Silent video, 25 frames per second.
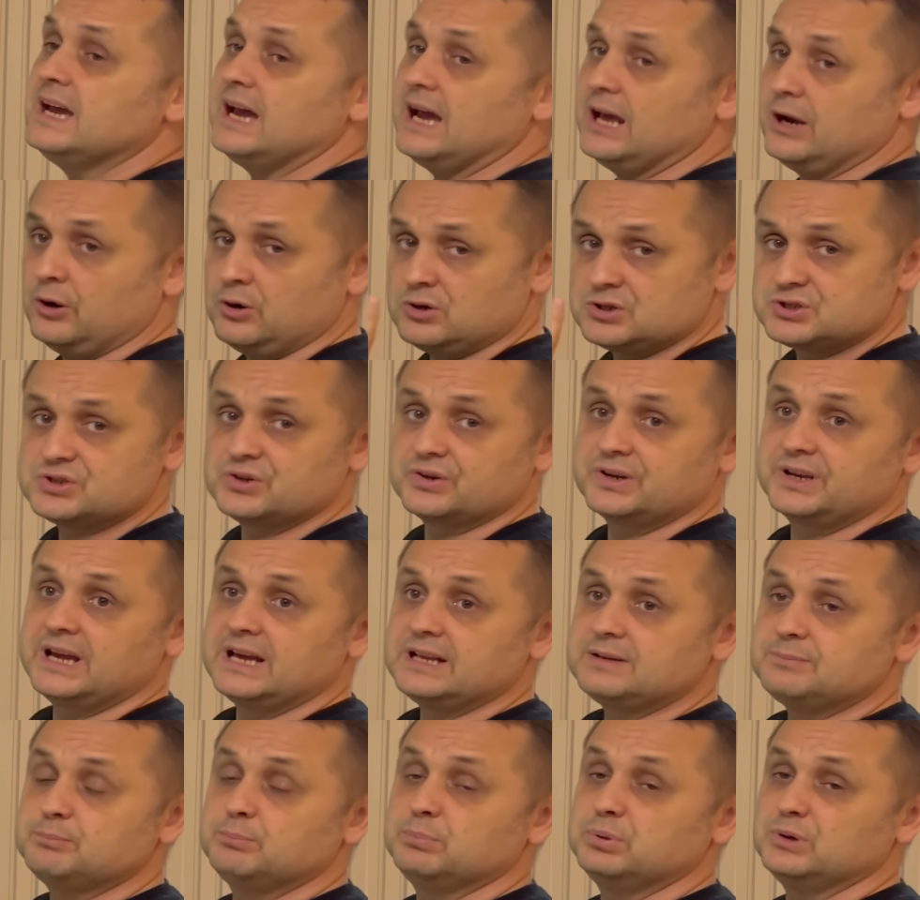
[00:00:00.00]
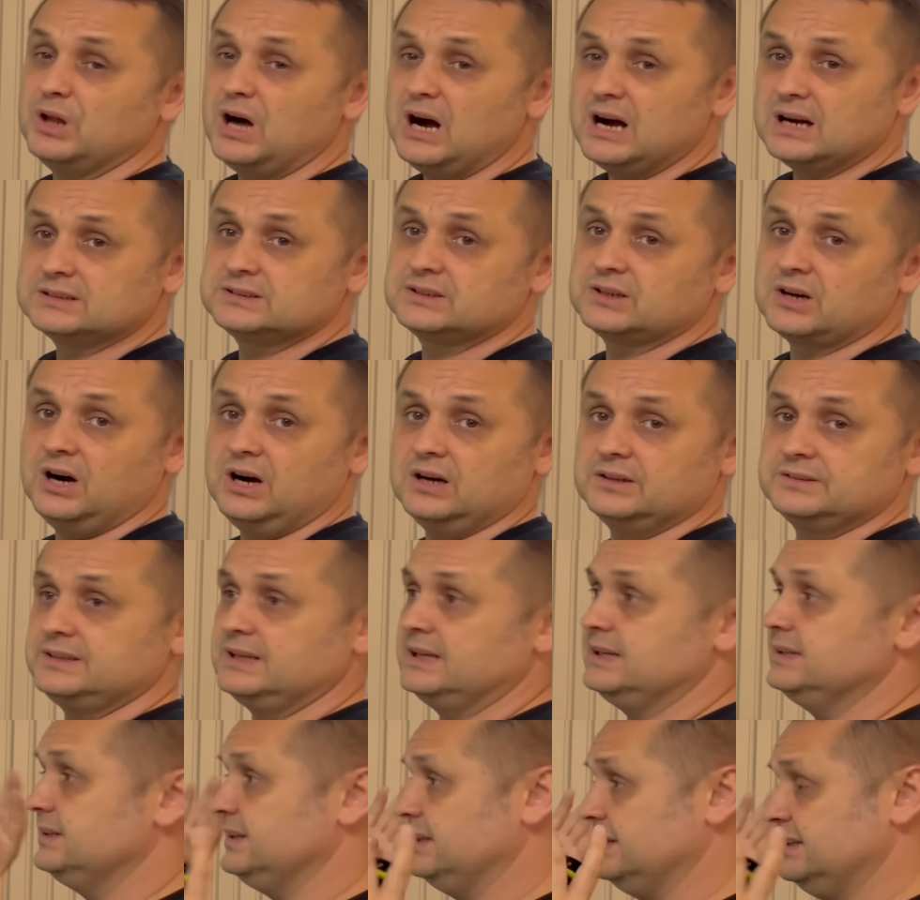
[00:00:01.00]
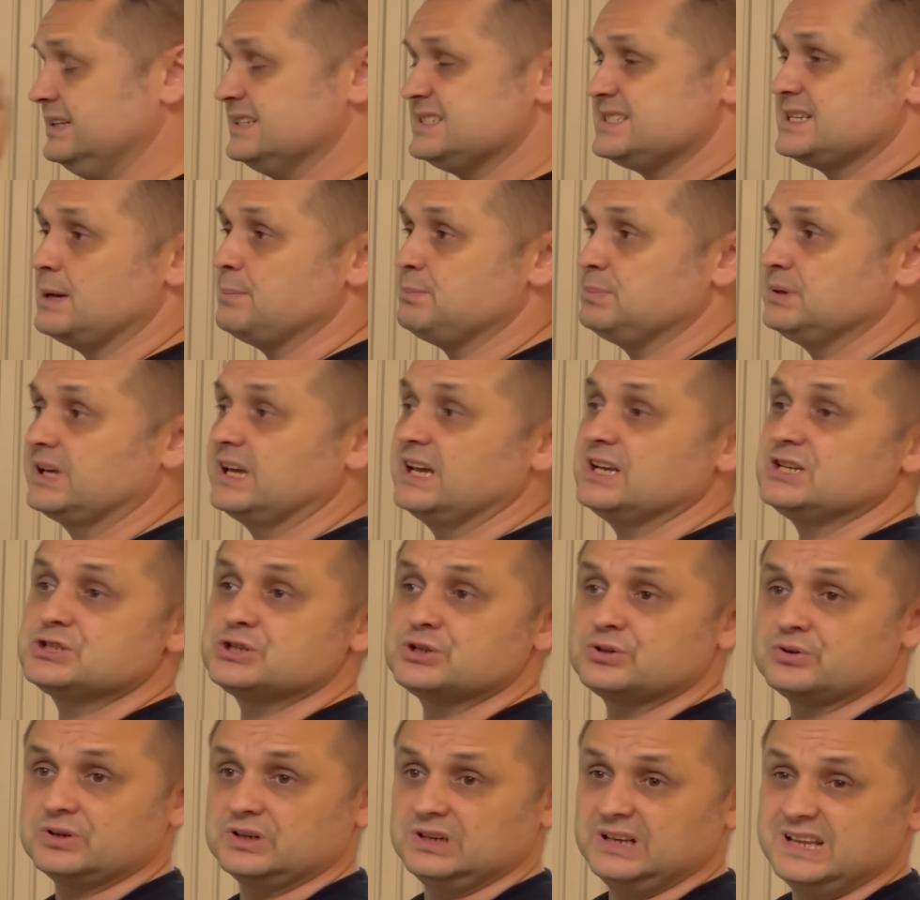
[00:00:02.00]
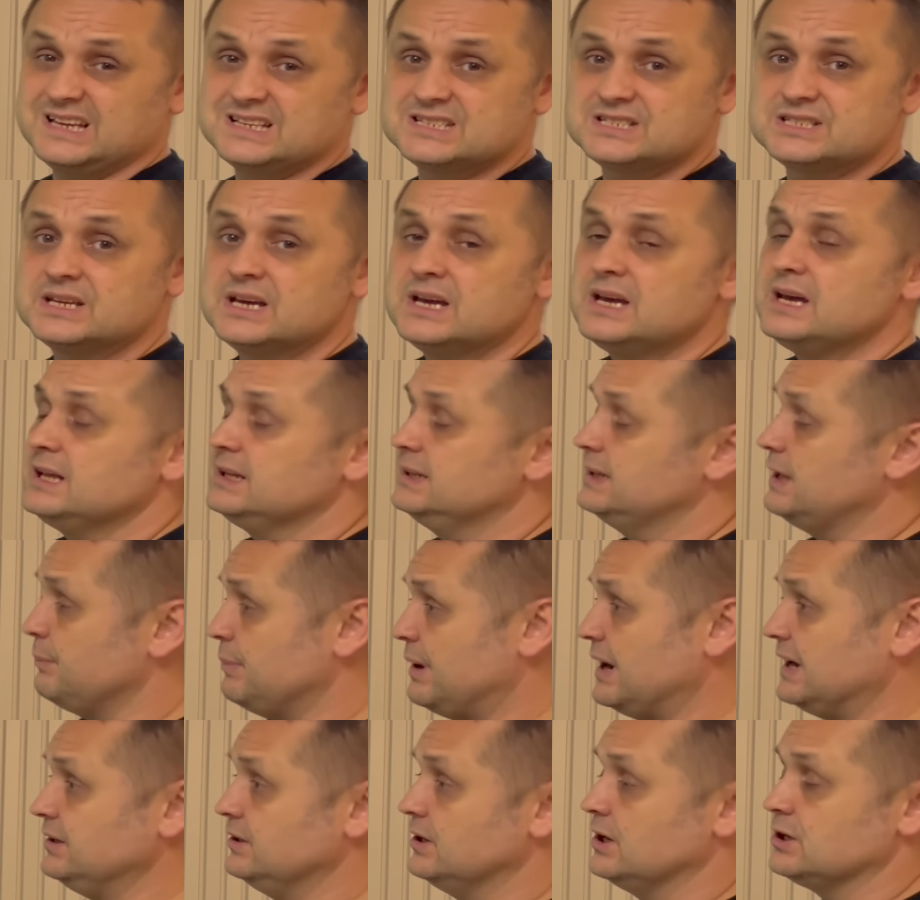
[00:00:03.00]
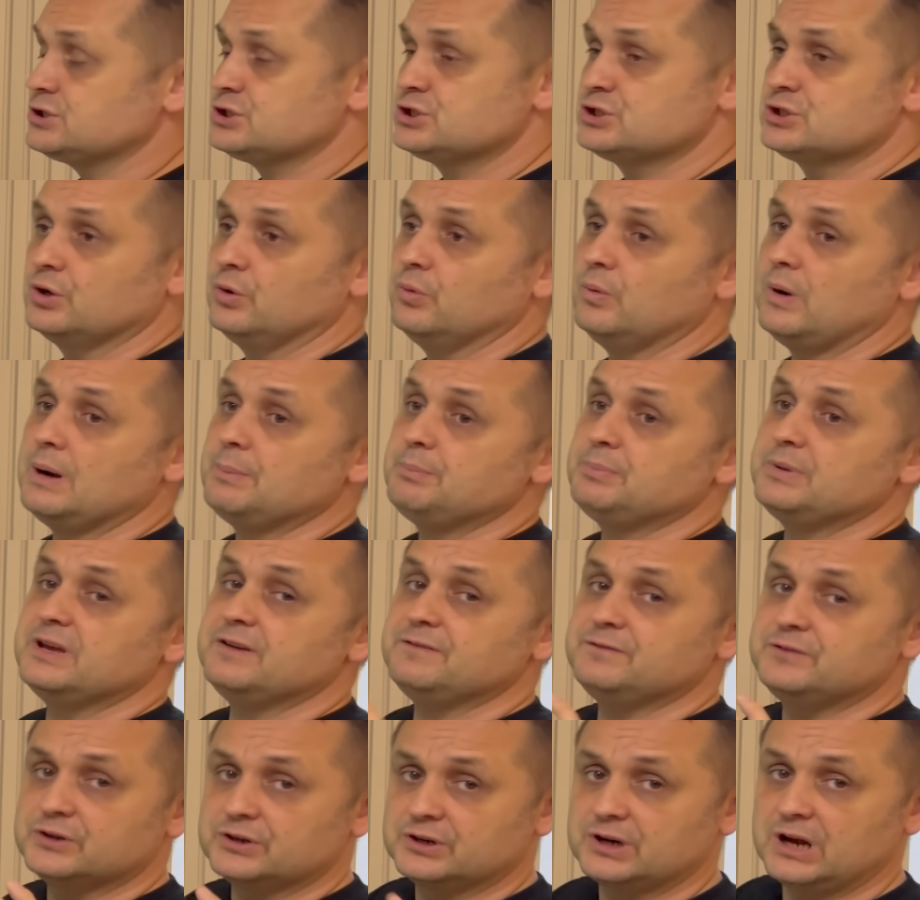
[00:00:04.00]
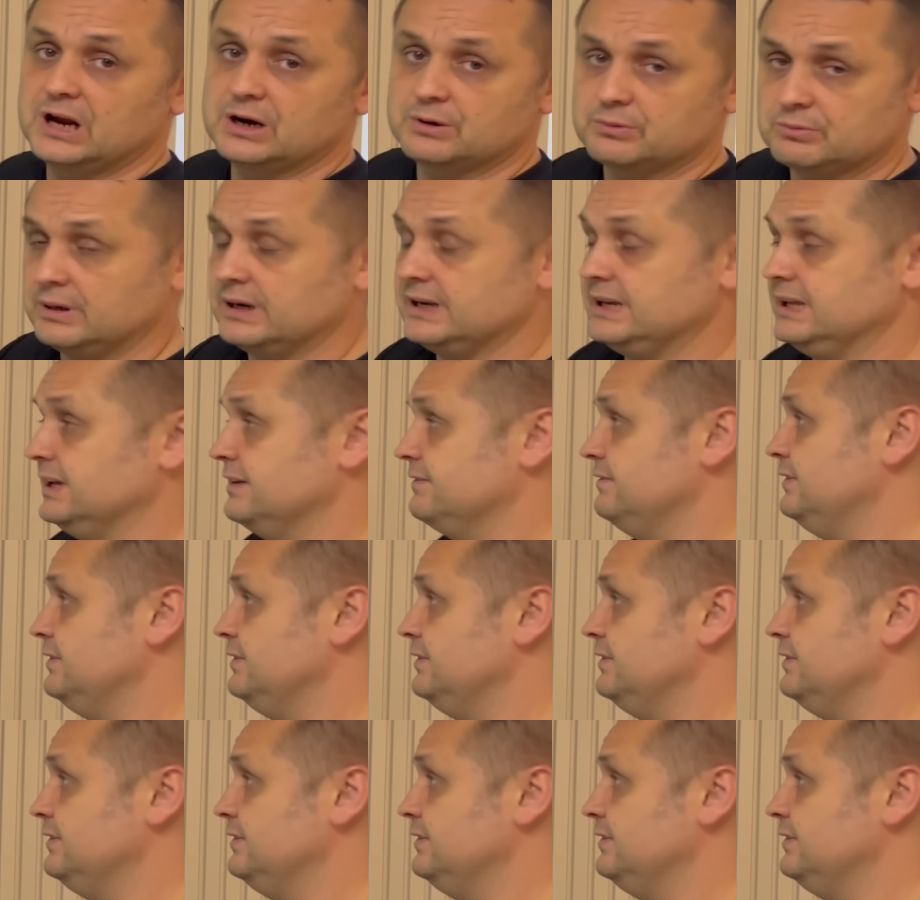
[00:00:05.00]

and also get blocked content in this application or links that might not show up if you're not running a